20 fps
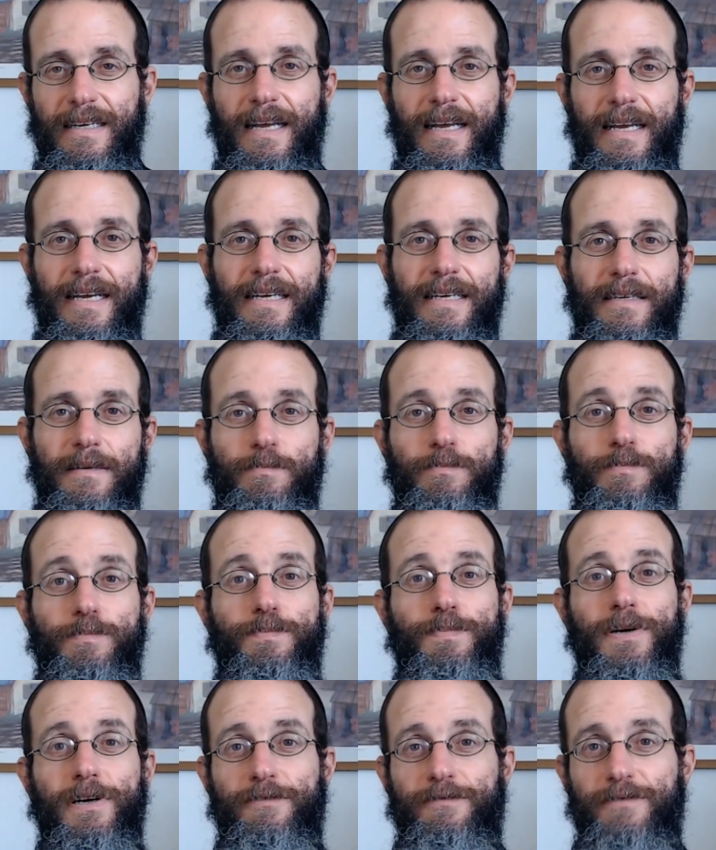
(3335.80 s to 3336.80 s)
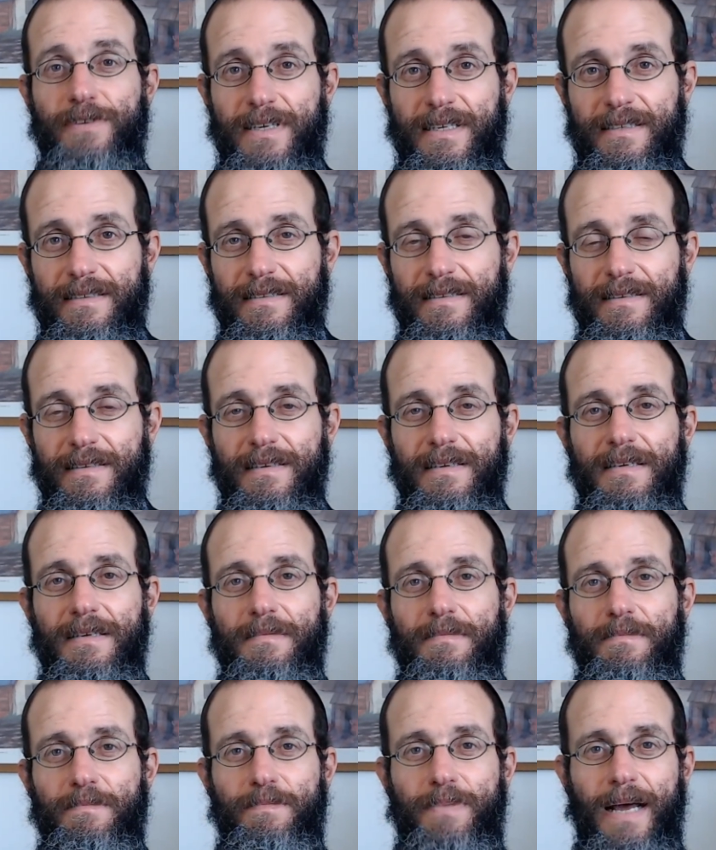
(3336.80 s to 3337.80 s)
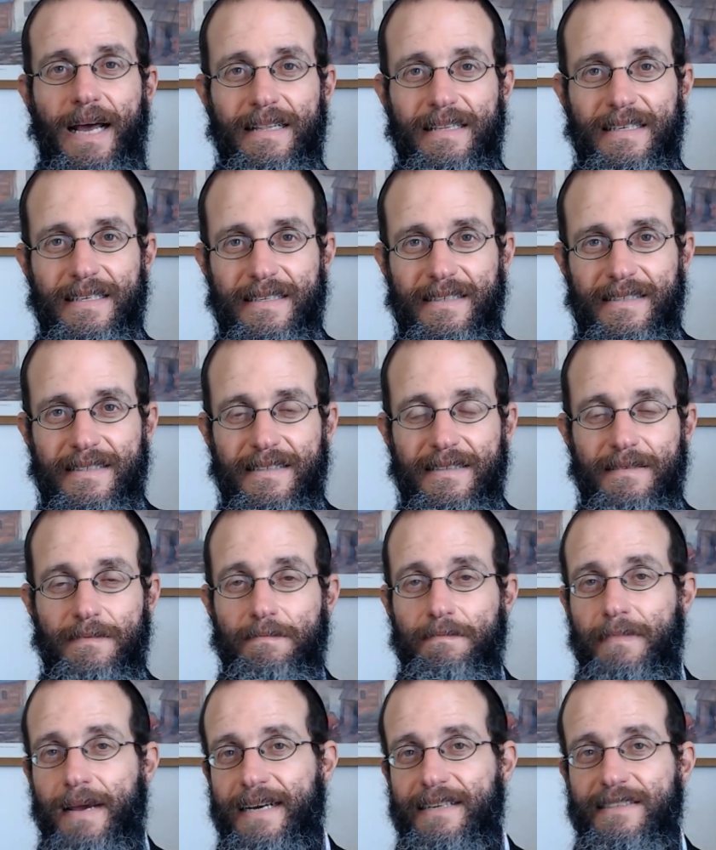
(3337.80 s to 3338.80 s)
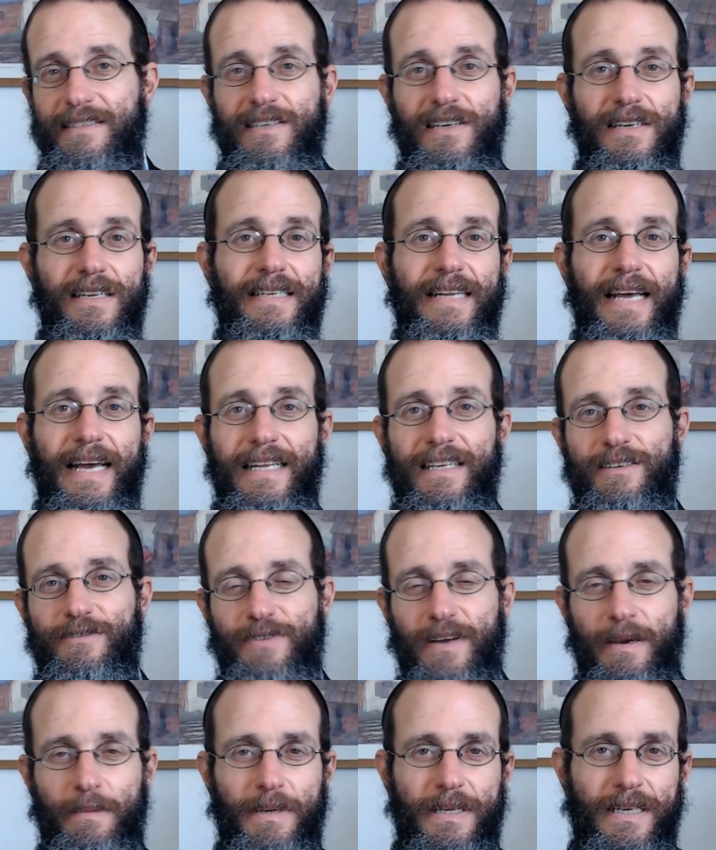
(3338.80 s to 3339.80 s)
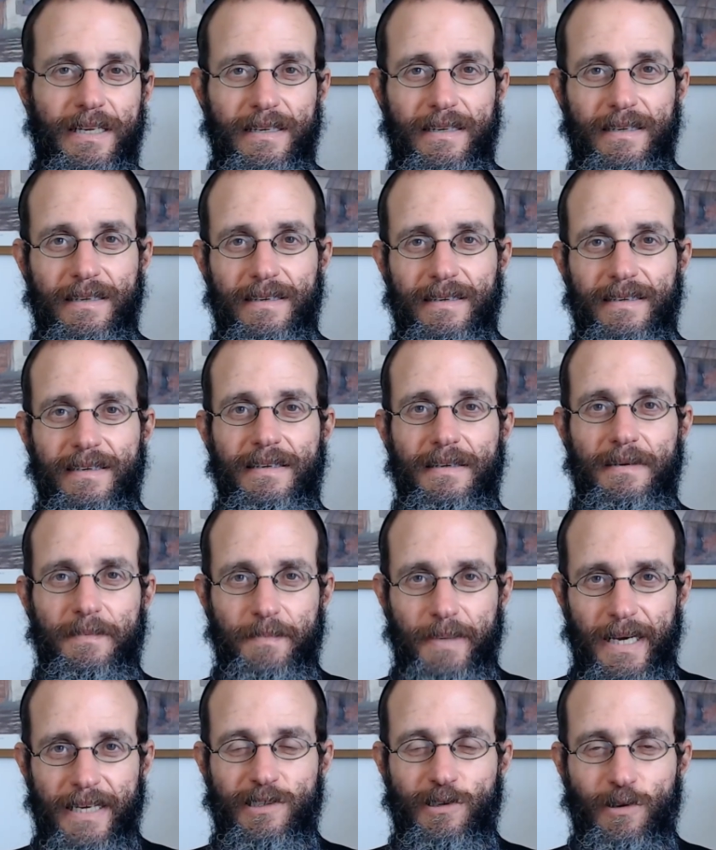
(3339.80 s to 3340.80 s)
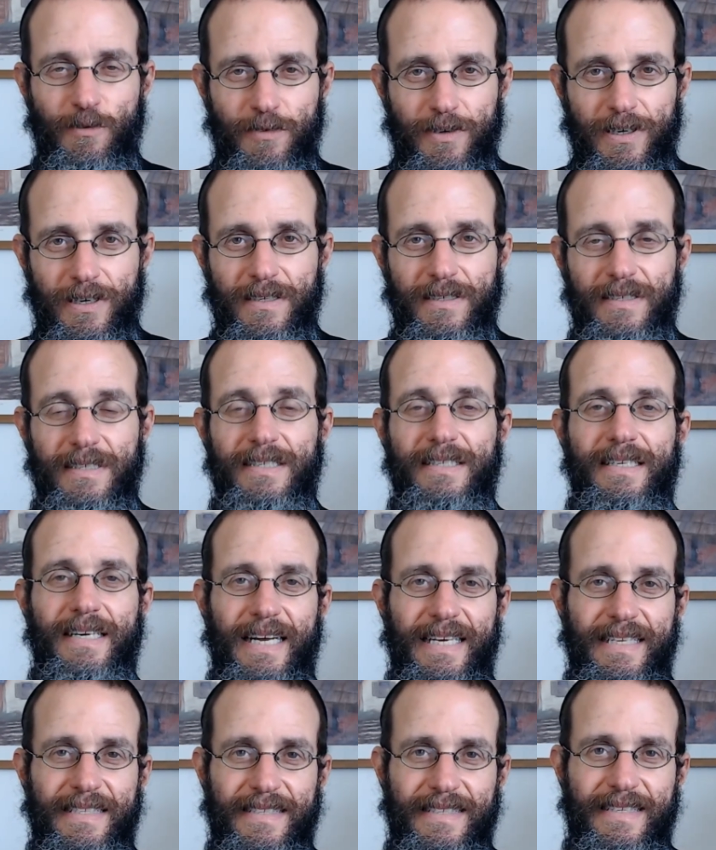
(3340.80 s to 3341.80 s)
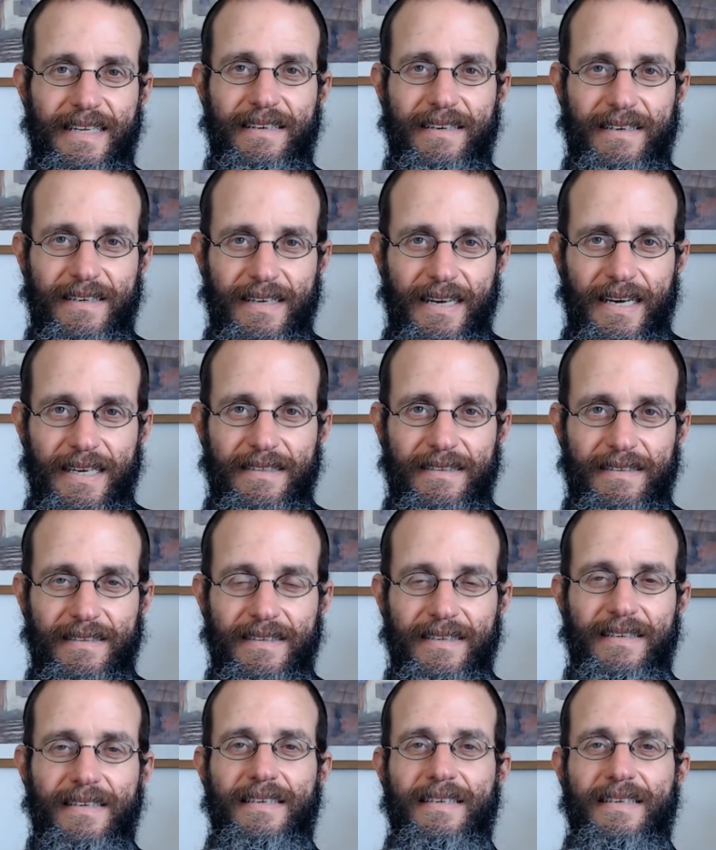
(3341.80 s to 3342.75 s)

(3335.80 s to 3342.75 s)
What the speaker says: a perfect, balanced, masculine and feminine Passover and Seder night.